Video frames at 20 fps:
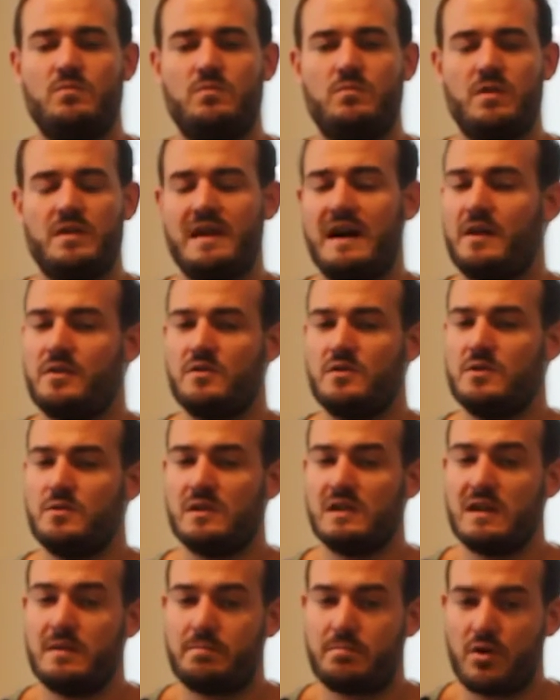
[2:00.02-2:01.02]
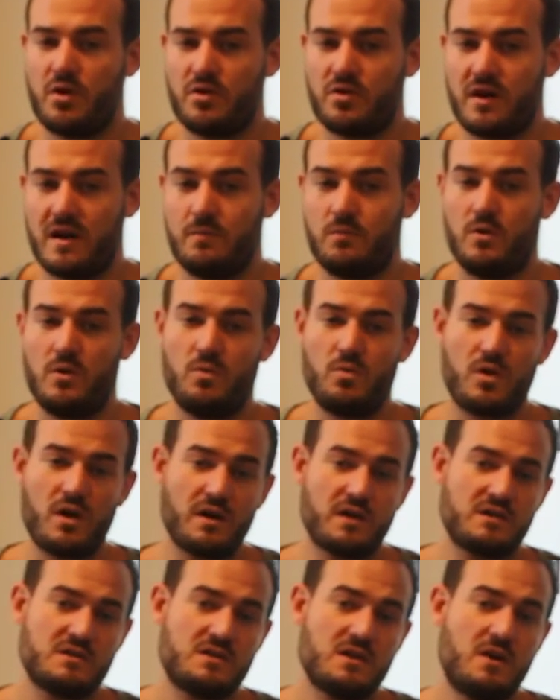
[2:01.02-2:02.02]
with how their new elite program will
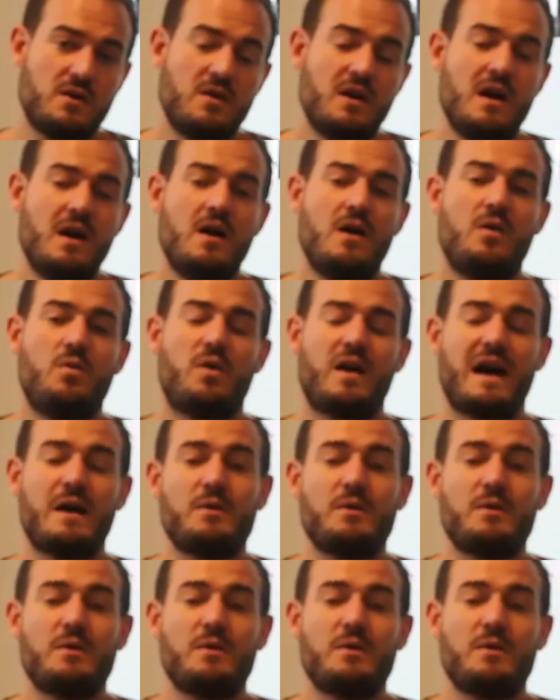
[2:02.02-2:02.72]
work. So what